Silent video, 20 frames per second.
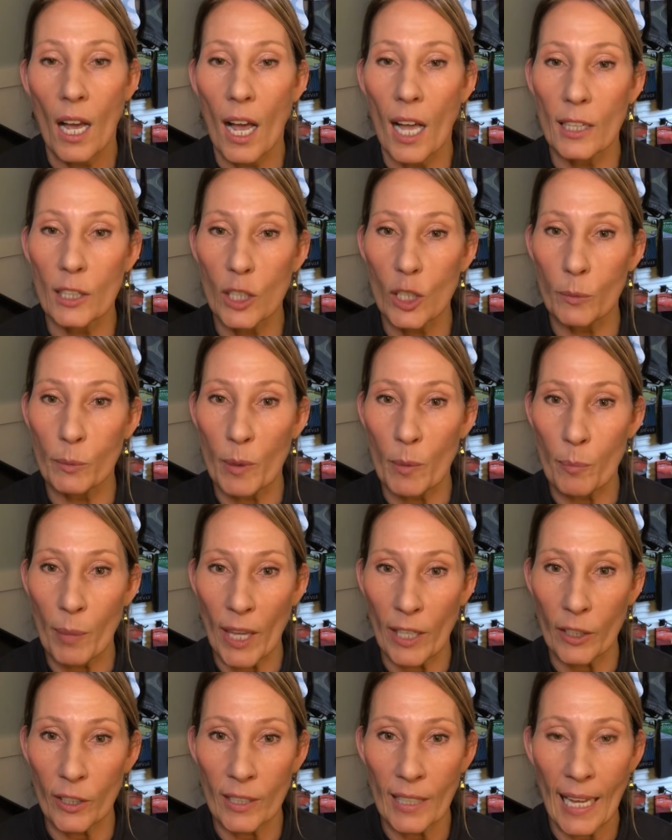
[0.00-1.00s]
a little bit
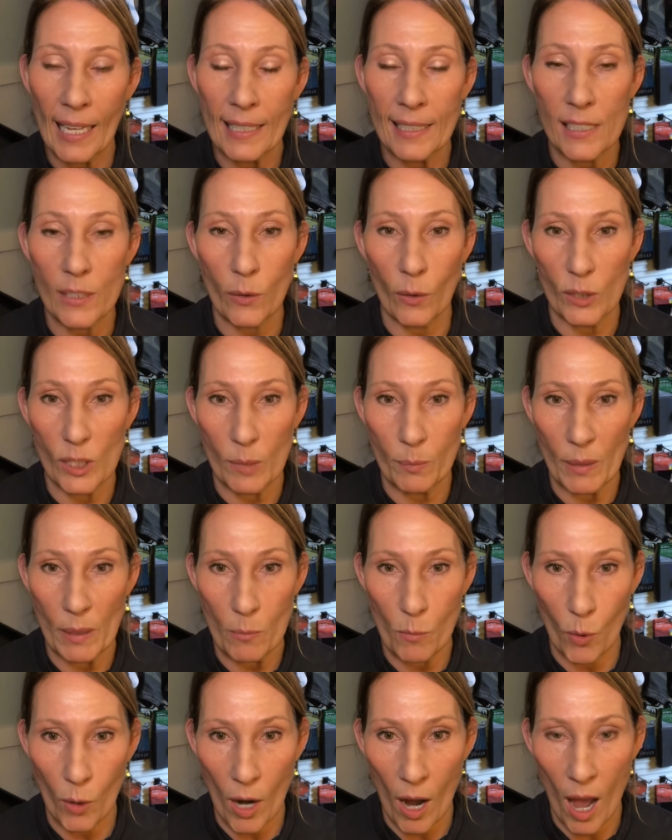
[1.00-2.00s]
better and it's going to be
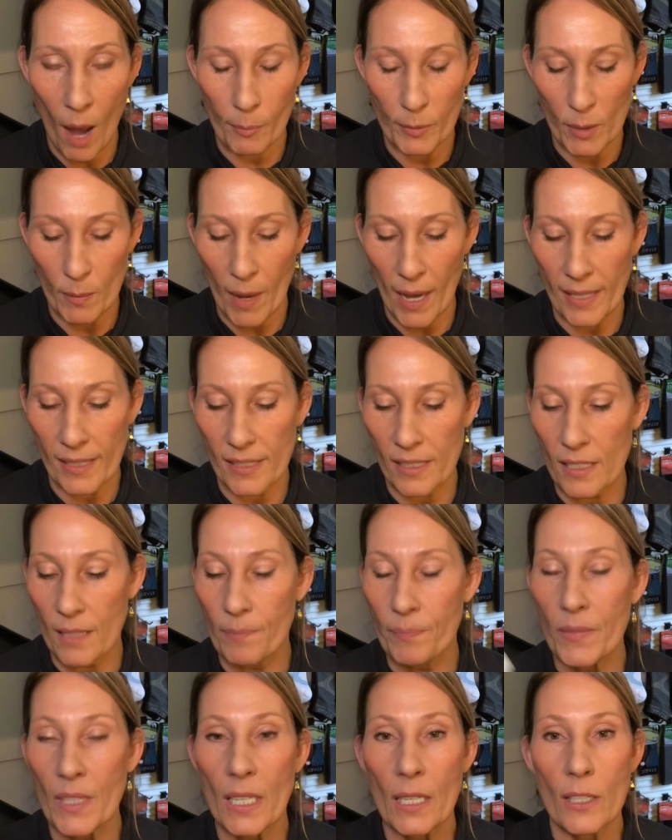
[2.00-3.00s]
more optimized.
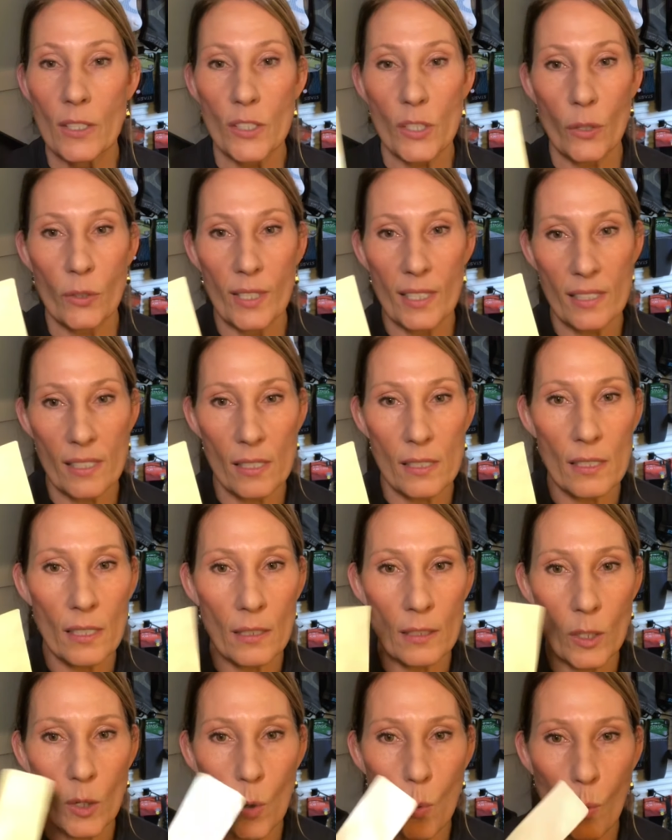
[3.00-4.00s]
So this is a
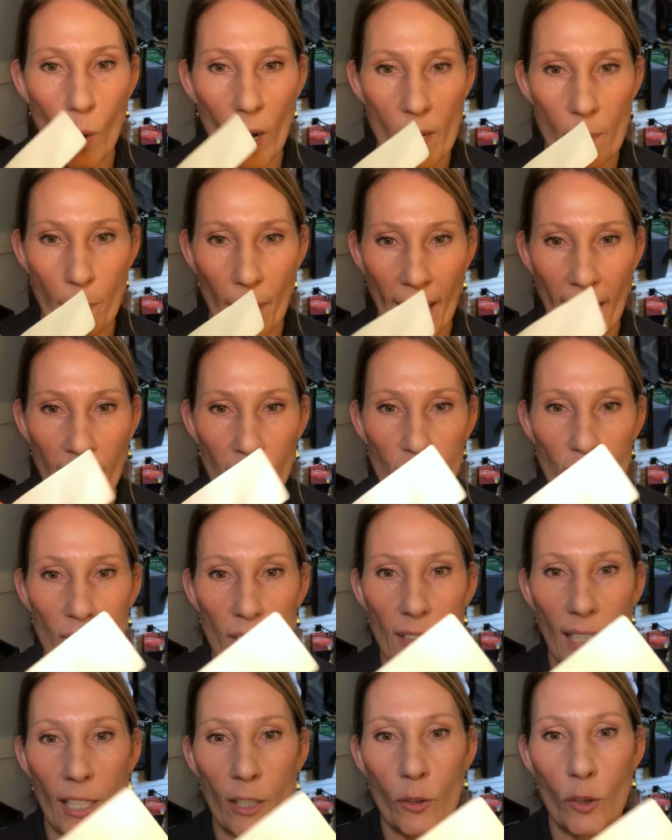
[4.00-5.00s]
little white patch.
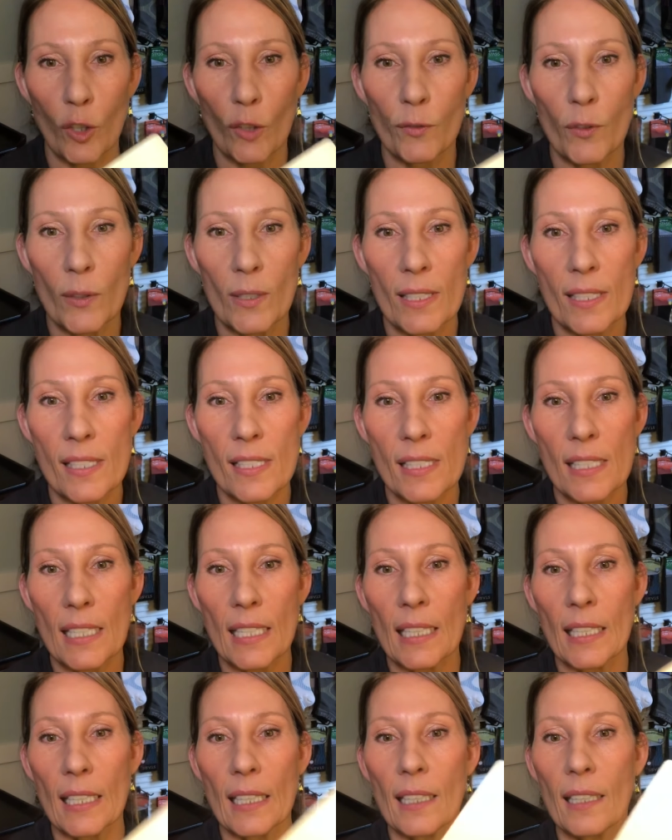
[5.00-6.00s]
I don't know if you can
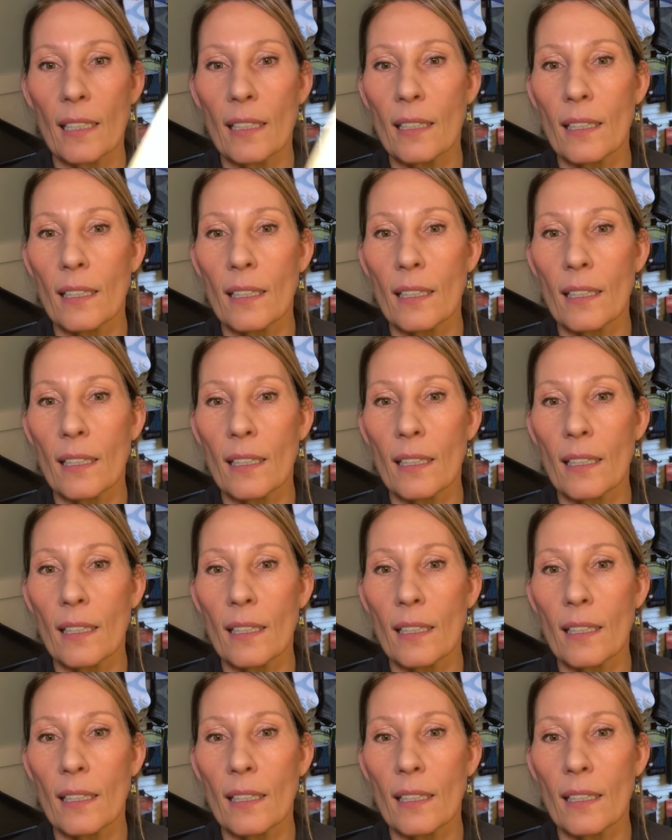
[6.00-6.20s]
see,